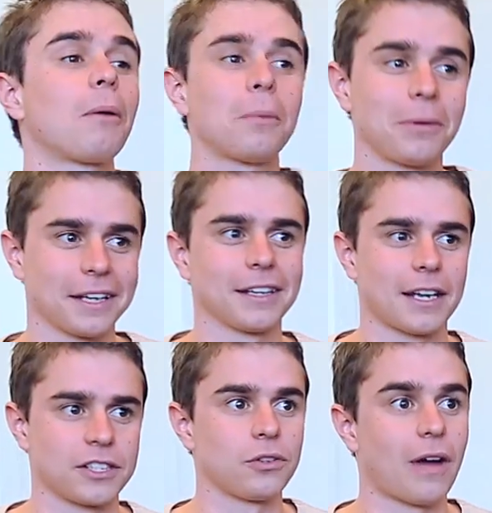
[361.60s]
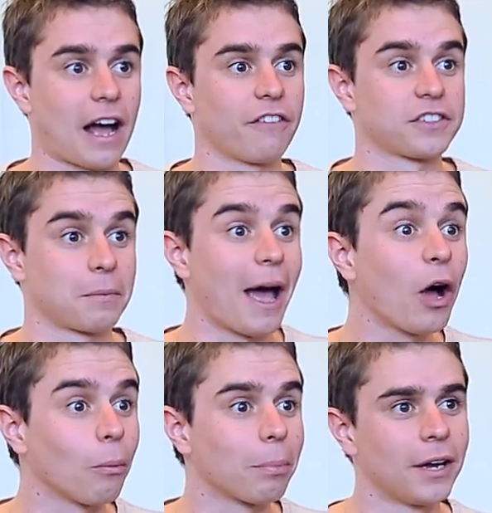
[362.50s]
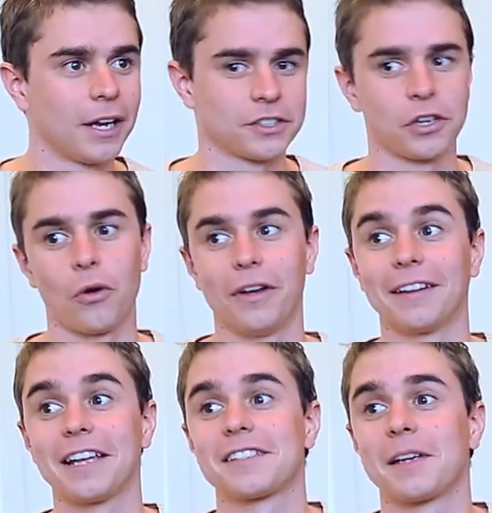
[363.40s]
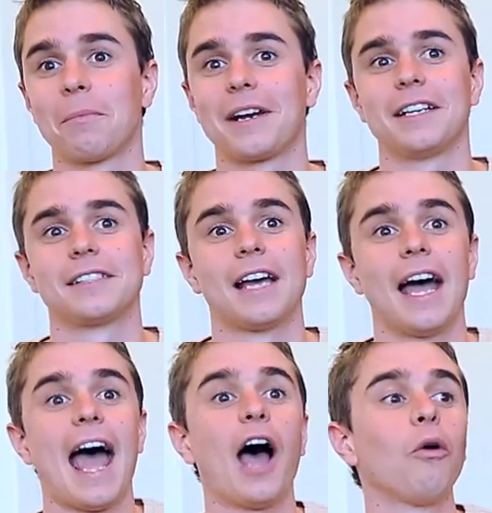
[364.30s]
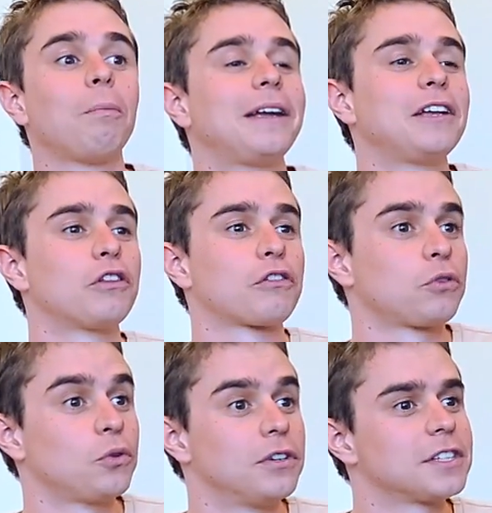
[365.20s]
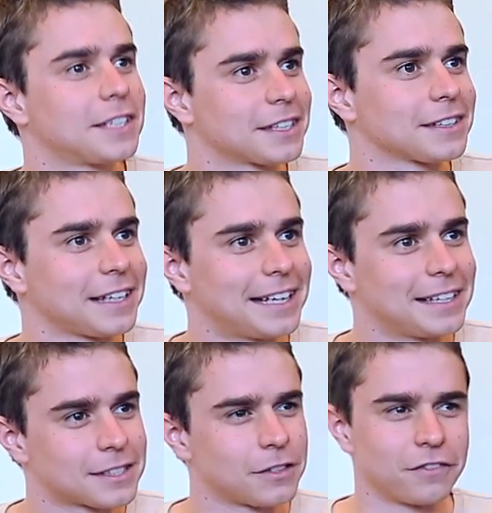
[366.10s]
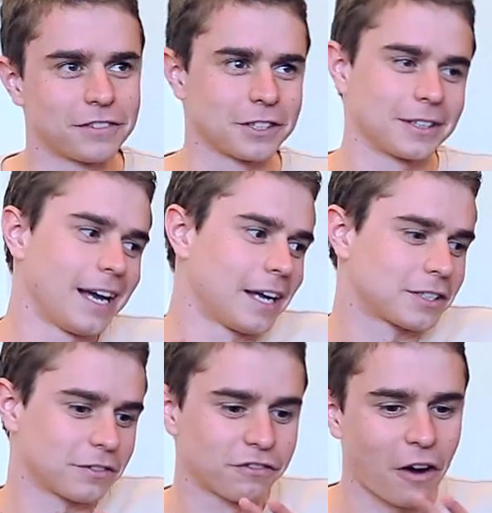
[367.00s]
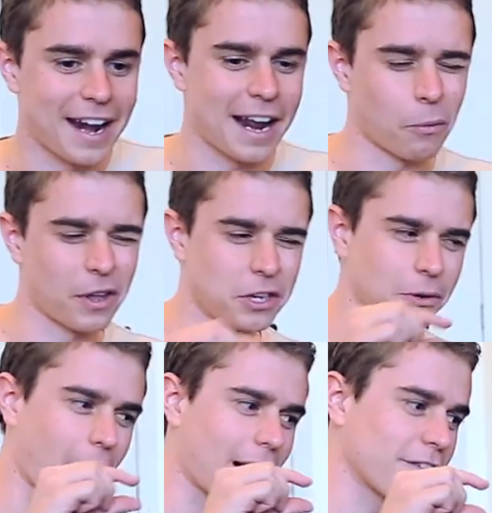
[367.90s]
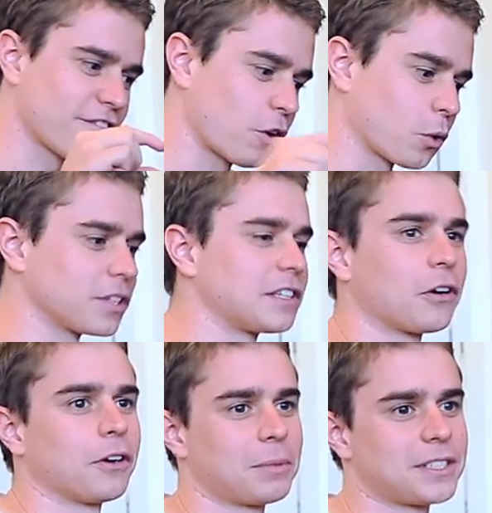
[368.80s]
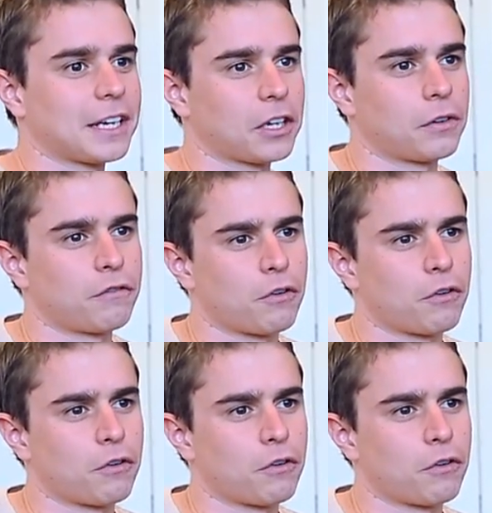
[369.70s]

probably unless you have some help. So unless somebody is helping you through the six leads to find out whether you are focusing on particular